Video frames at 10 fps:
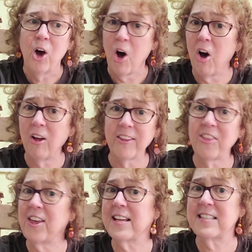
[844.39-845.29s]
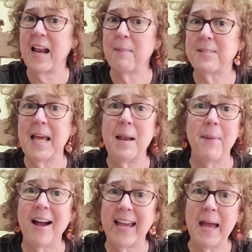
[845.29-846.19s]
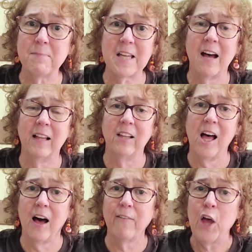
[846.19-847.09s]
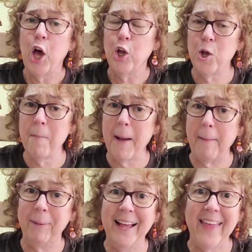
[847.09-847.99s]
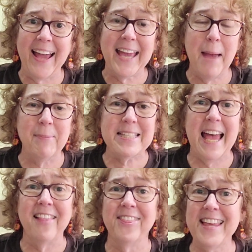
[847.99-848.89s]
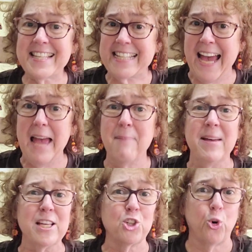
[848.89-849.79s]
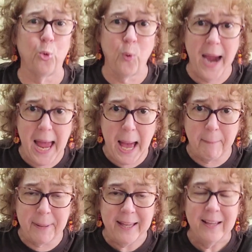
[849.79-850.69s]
All the things that I'm saying about games I love, you may play that game and say, this game is crap.